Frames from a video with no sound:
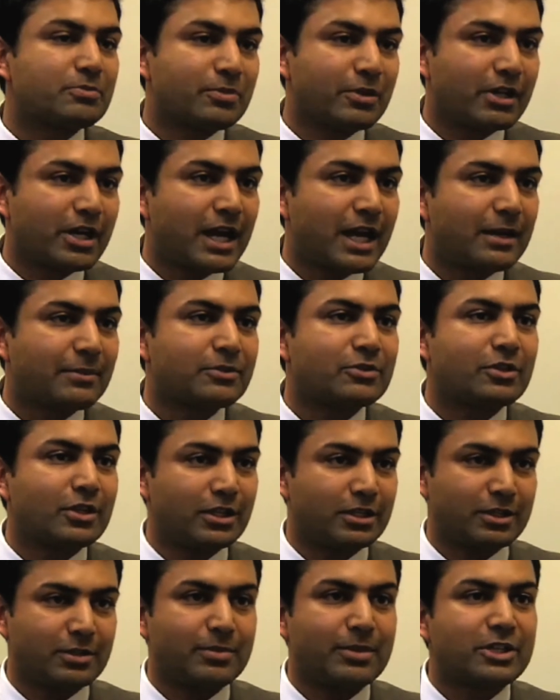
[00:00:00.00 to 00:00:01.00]
perhaps
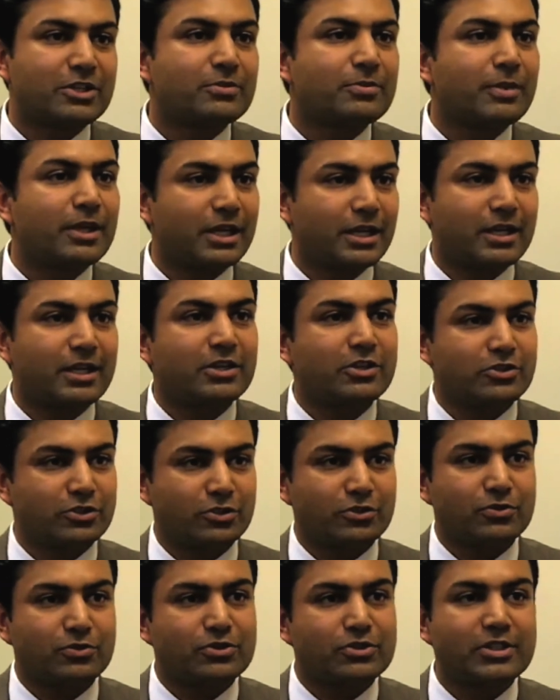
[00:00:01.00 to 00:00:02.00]
not the best
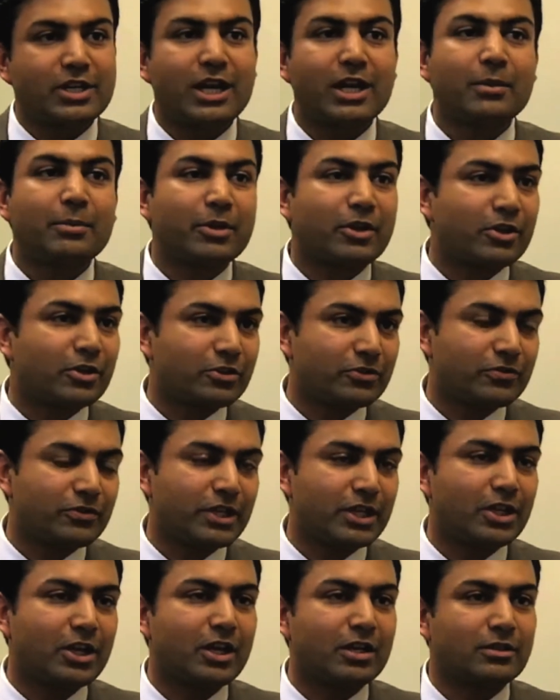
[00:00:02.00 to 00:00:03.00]
medication to start because we
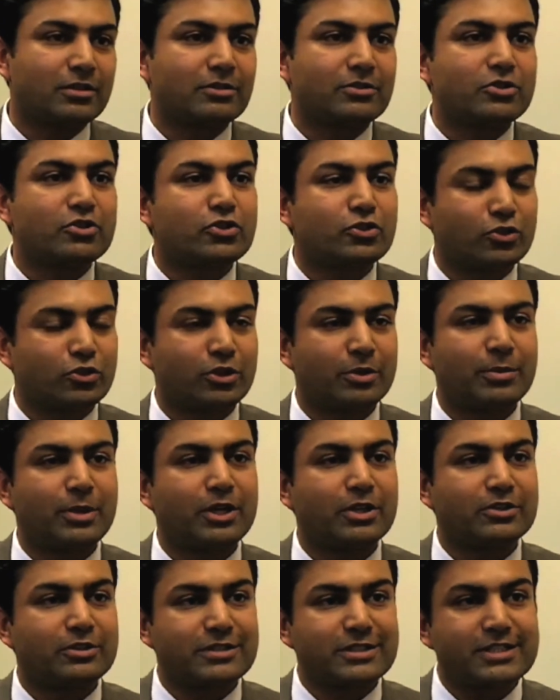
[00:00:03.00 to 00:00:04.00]
are not sure
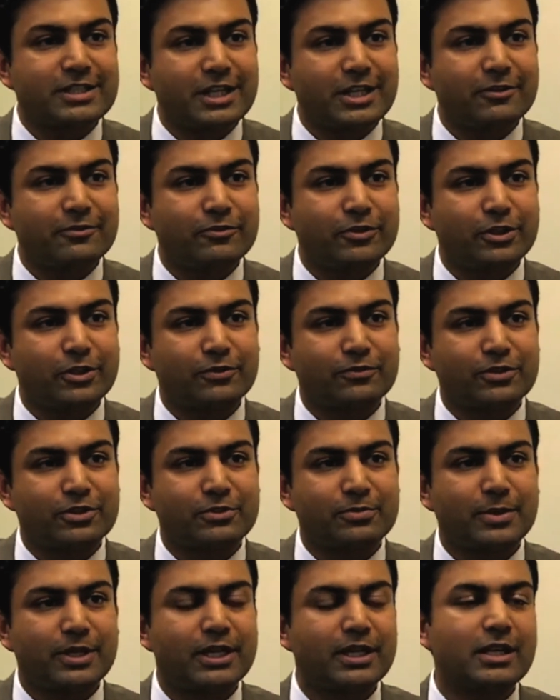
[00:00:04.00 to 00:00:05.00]
about the safety of
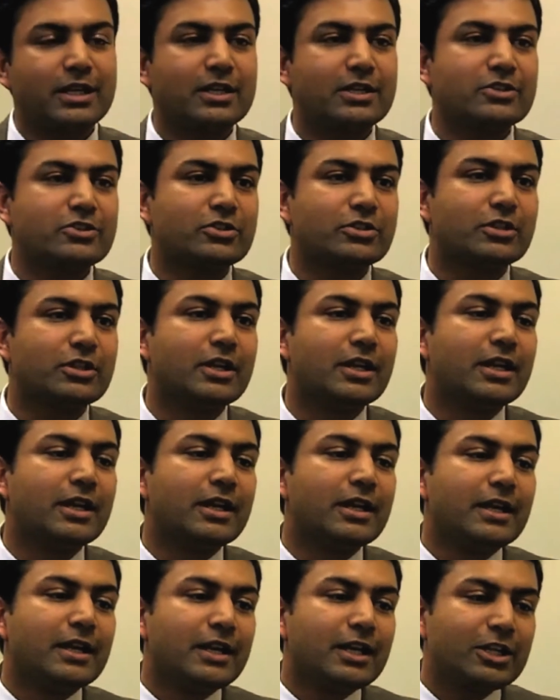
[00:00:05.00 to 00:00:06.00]
this medication.
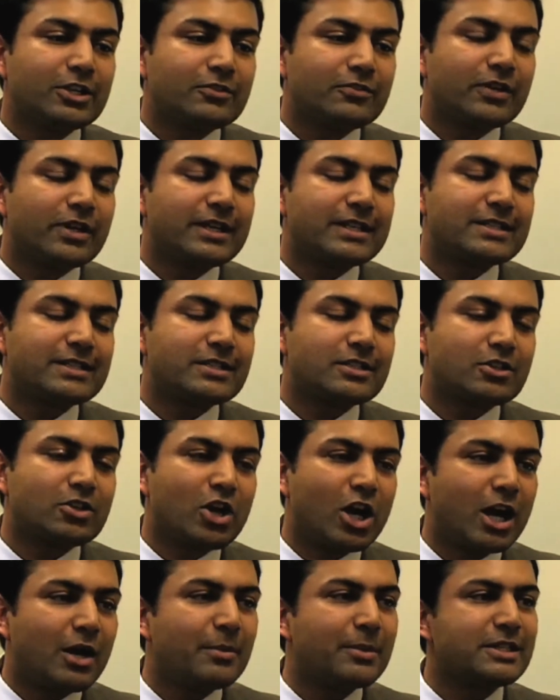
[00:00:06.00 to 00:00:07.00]
As far as
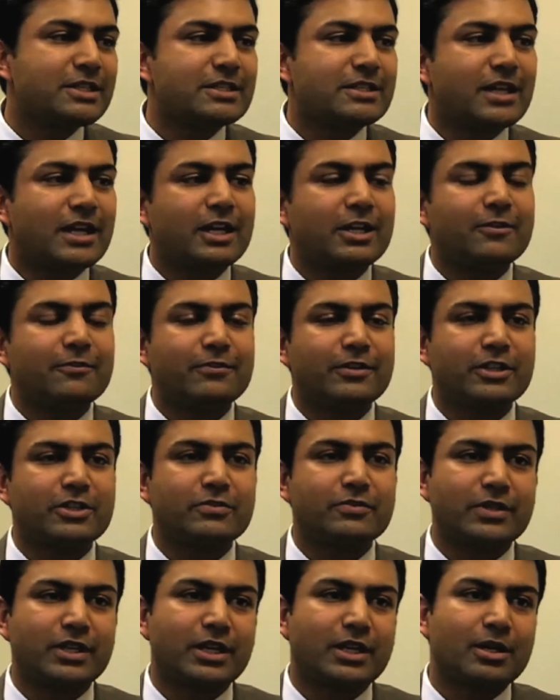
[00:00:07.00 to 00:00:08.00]
common side
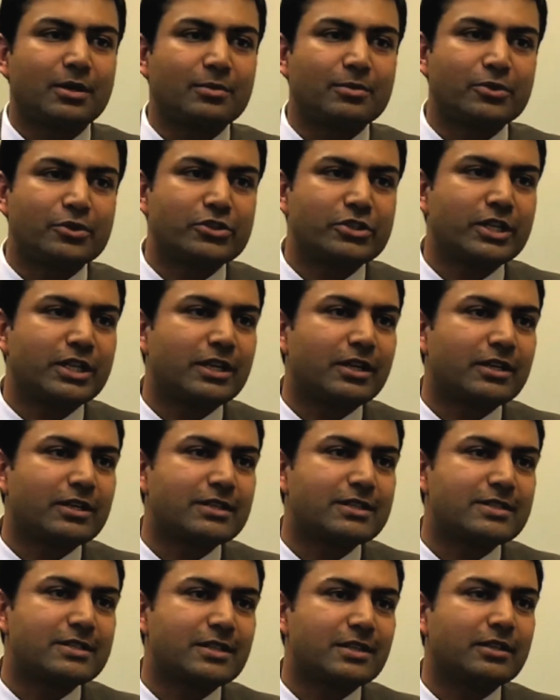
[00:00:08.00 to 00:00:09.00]
effects with acamprosate are
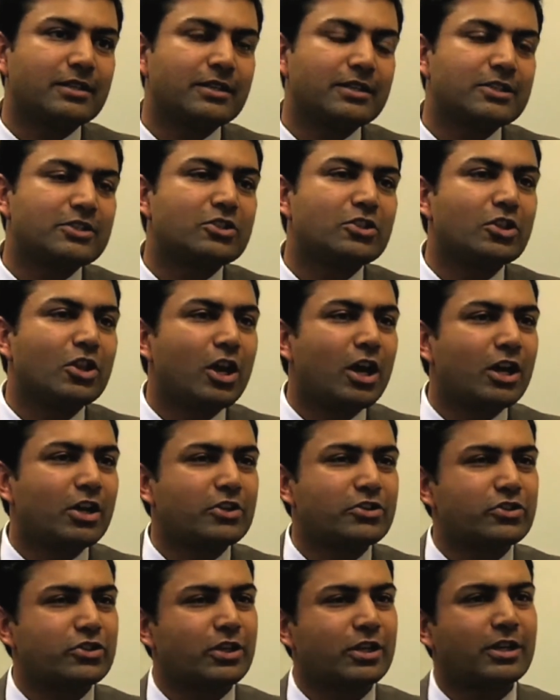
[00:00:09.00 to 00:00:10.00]
concerned, it's
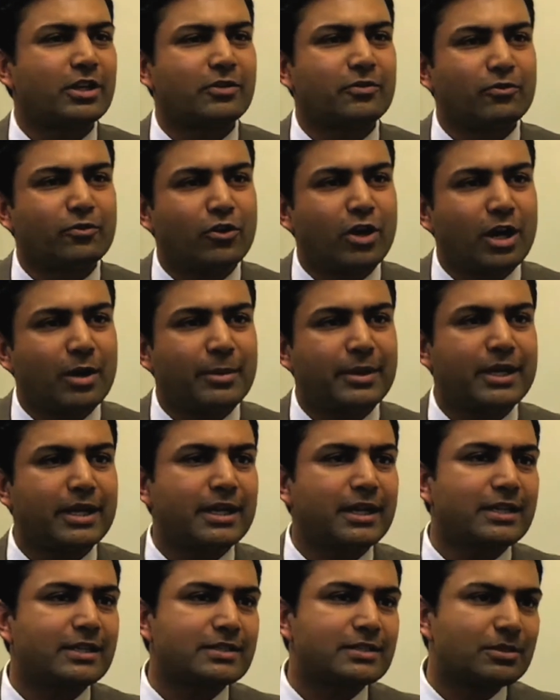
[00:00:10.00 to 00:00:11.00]
nausea and
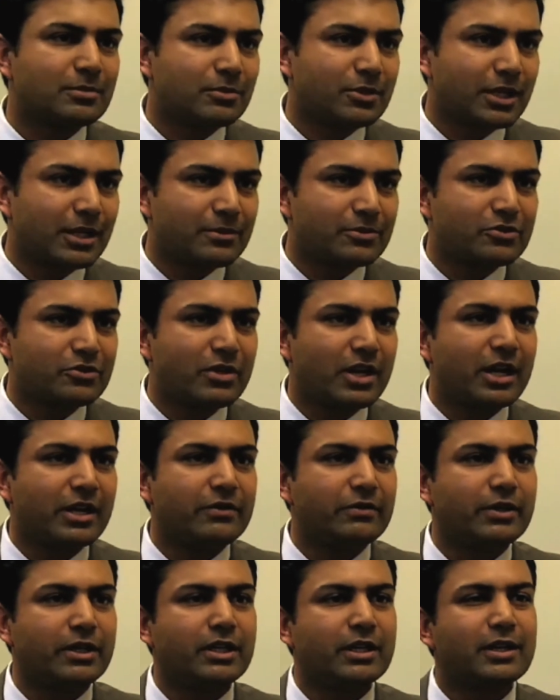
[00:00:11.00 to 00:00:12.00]
vomiting, sometimes
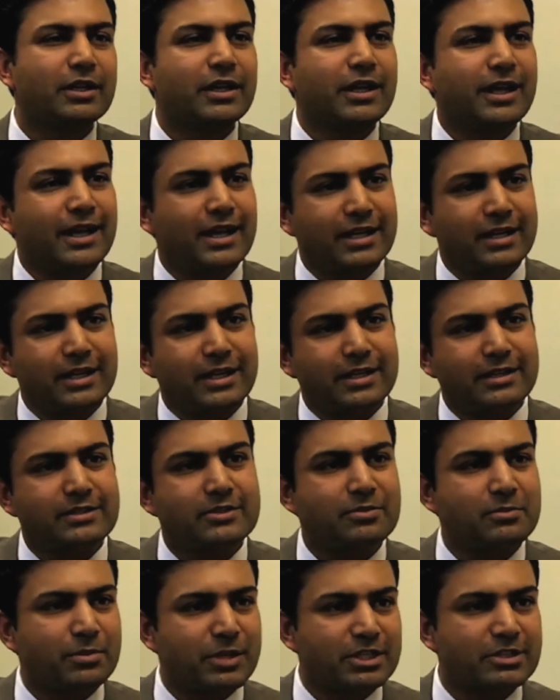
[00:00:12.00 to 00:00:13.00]
diarrhea,
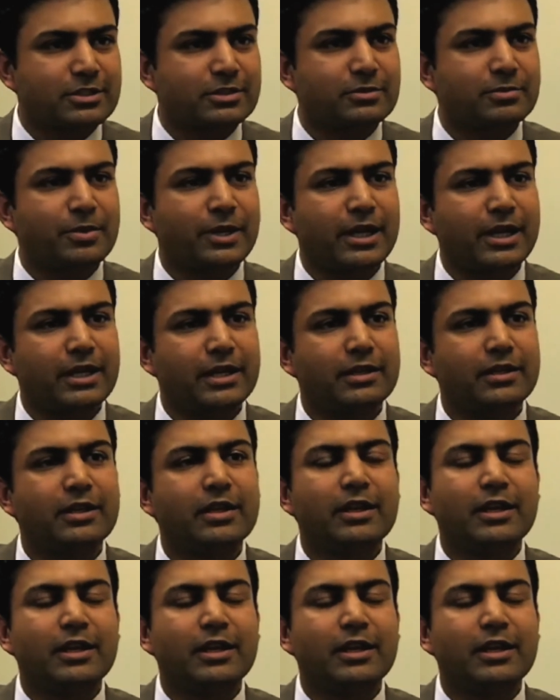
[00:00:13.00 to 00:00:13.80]
headaches, muscle pain.